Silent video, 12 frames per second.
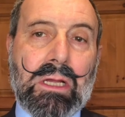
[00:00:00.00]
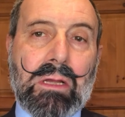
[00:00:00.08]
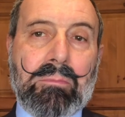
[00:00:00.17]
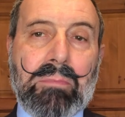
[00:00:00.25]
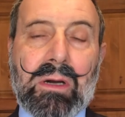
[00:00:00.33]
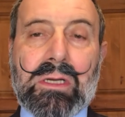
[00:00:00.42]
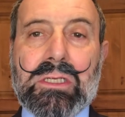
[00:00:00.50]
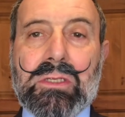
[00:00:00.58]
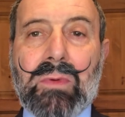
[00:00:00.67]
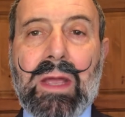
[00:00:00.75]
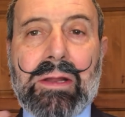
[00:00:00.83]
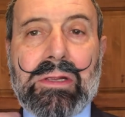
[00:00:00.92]
pocket
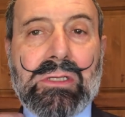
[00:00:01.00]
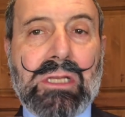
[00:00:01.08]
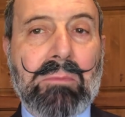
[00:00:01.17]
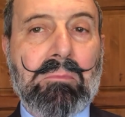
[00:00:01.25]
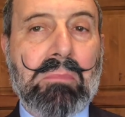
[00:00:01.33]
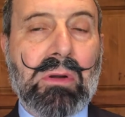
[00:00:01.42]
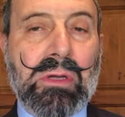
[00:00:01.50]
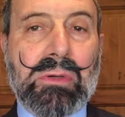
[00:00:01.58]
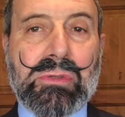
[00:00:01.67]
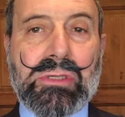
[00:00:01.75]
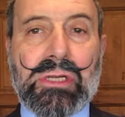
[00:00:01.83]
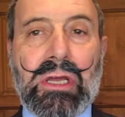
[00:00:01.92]
square, using a blue
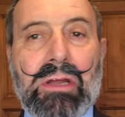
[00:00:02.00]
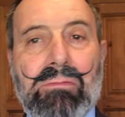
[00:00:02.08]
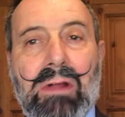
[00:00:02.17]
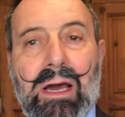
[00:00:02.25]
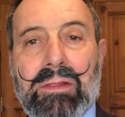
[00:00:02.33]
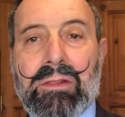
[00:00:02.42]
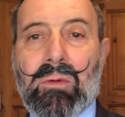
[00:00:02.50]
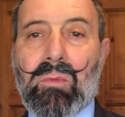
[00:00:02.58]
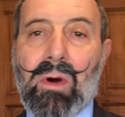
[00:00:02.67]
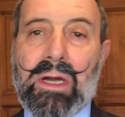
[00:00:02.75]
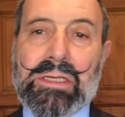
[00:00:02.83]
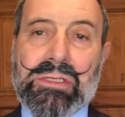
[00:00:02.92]
shirt rather than a
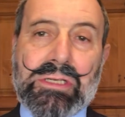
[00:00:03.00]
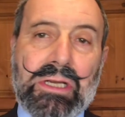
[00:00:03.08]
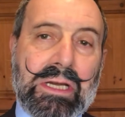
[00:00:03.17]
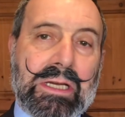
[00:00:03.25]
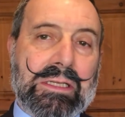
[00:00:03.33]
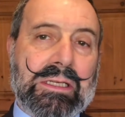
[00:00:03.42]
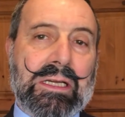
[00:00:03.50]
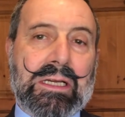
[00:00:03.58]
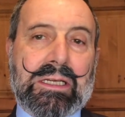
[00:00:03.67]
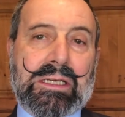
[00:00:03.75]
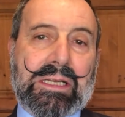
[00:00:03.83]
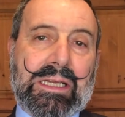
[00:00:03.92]
white shirt
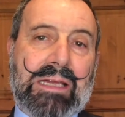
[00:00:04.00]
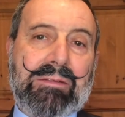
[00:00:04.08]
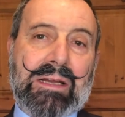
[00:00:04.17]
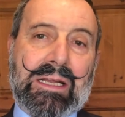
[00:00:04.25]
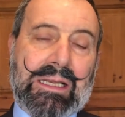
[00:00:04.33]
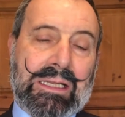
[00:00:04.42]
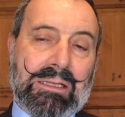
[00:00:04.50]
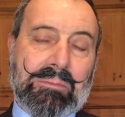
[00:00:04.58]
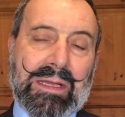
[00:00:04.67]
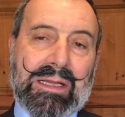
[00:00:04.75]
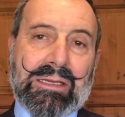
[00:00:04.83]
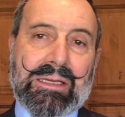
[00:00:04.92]
to give it a little
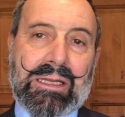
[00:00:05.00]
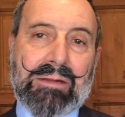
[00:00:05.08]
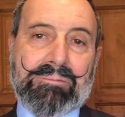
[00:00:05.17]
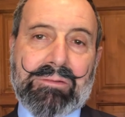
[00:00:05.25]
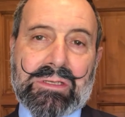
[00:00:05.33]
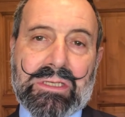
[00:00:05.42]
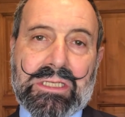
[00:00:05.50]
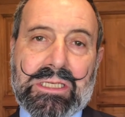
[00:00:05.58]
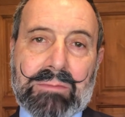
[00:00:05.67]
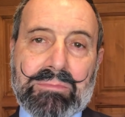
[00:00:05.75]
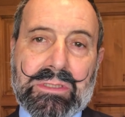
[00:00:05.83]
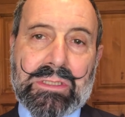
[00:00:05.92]
bit different
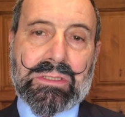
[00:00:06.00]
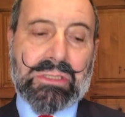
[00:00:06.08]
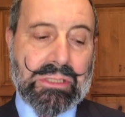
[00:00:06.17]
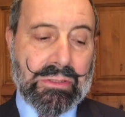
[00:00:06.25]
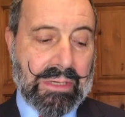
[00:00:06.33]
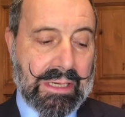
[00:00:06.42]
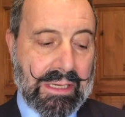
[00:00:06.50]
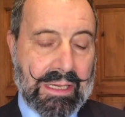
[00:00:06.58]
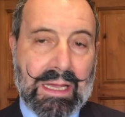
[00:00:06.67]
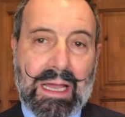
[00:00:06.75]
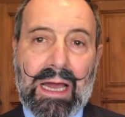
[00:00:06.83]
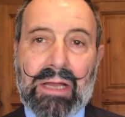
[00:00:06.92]
substance to it.
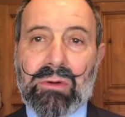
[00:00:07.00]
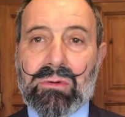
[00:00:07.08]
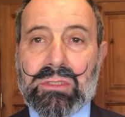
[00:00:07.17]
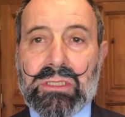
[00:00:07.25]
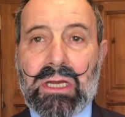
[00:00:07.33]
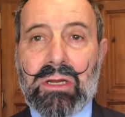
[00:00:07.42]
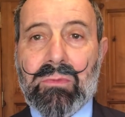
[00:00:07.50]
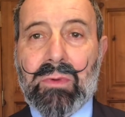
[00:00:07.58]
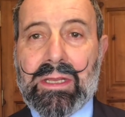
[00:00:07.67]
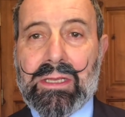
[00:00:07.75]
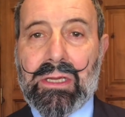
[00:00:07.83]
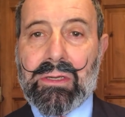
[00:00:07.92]
And also we
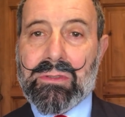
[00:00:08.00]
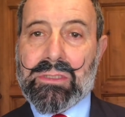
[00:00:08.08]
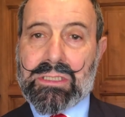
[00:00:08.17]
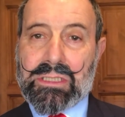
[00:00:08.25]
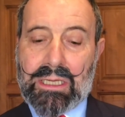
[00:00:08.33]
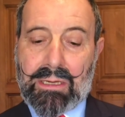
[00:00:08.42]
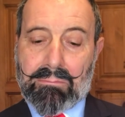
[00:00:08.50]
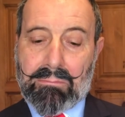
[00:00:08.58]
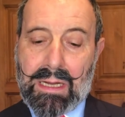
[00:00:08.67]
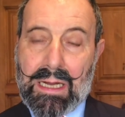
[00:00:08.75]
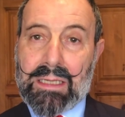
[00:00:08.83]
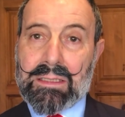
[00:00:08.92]
used
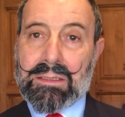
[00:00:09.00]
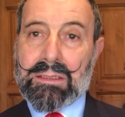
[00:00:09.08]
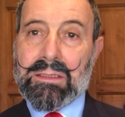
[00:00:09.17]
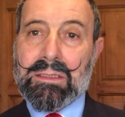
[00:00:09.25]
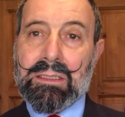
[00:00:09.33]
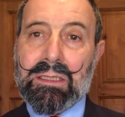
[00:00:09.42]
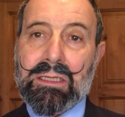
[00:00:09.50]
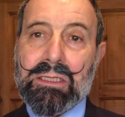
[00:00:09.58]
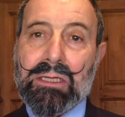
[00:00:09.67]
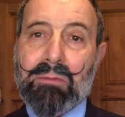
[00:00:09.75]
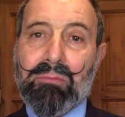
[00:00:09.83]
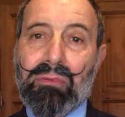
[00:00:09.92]
some
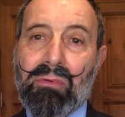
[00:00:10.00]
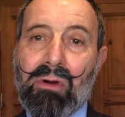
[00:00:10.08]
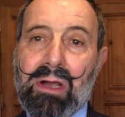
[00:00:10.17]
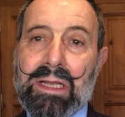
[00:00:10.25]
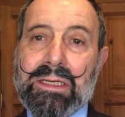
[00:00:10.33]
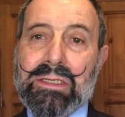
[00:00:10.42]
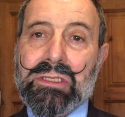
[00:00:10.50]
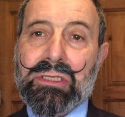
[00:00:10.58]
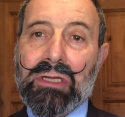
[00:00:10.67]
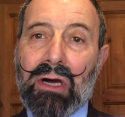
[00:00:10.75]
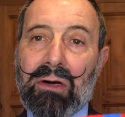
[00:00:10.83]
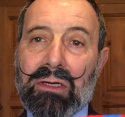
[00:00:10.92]
bright
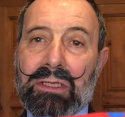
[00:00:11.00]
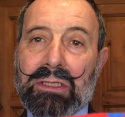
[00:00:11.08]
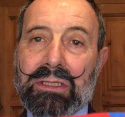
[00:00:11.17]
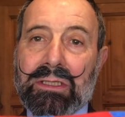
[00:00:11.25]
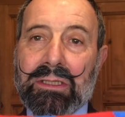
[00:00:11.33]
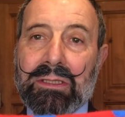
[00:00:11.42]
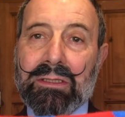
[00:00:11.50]
socks